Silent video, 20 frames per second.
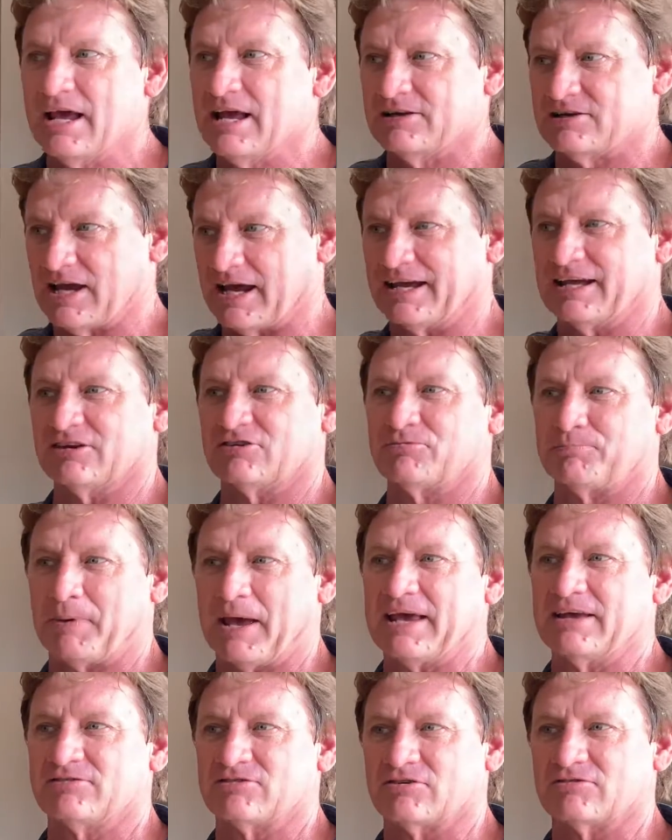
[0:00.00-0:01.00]
take a
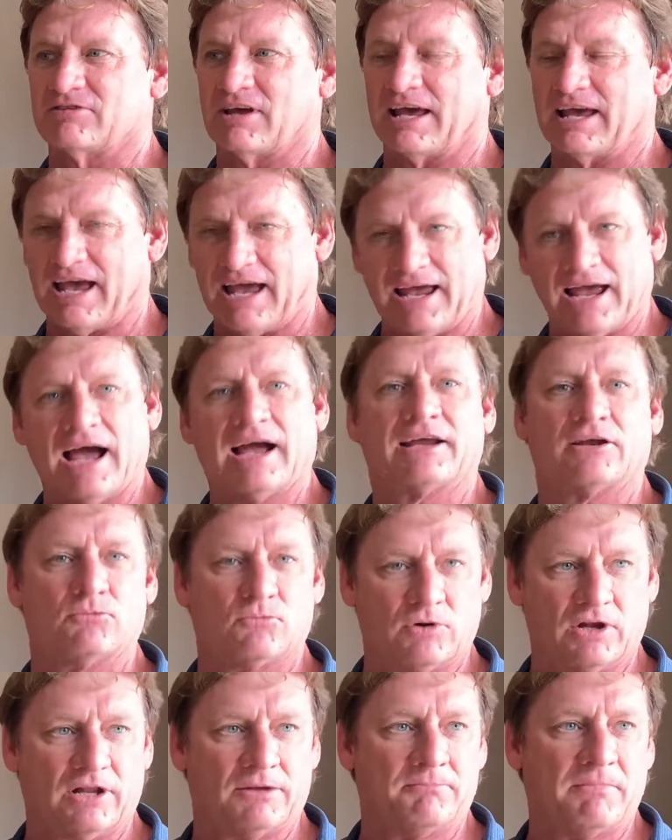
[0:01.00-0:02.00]
space and say, hey, I can
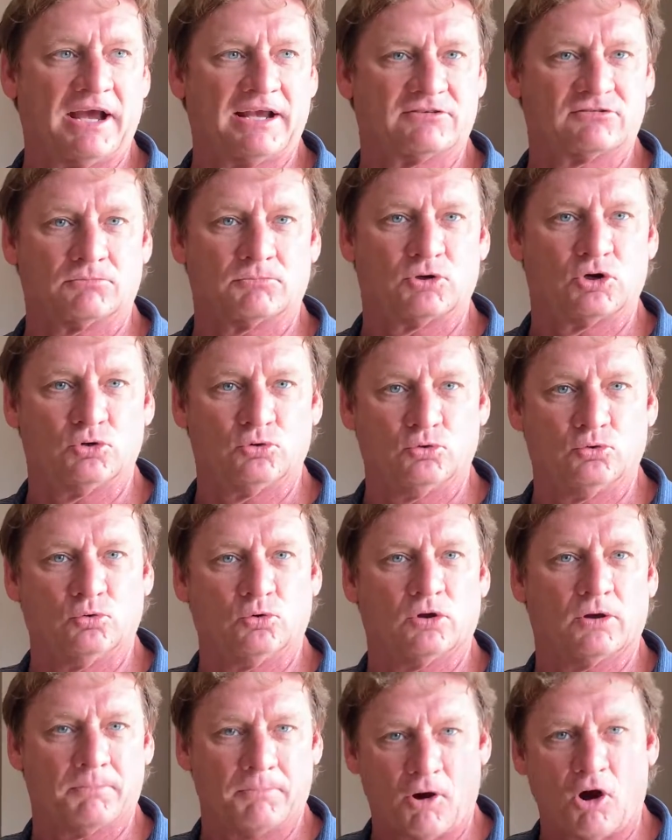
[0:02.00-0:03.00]
really make some
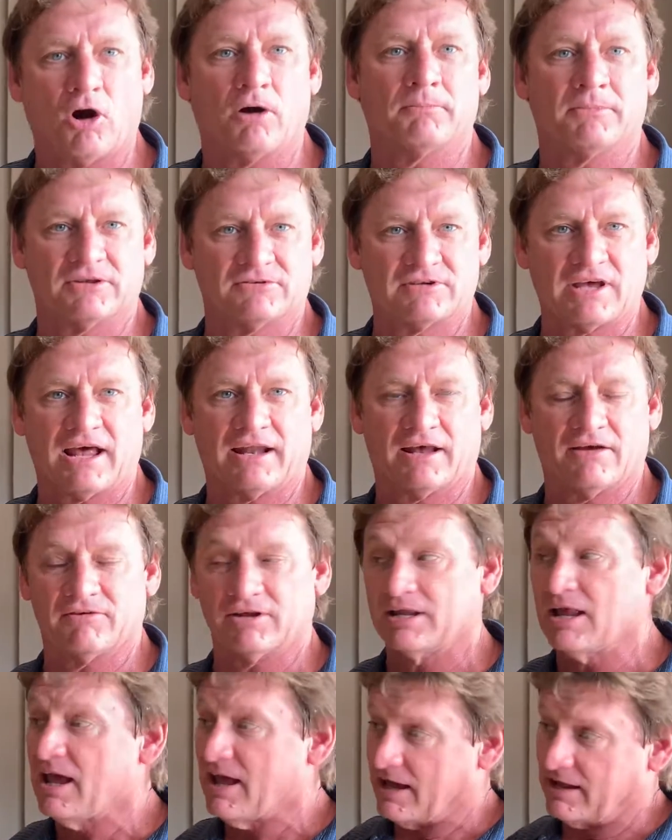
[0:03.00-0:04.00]
cool apartments out of it.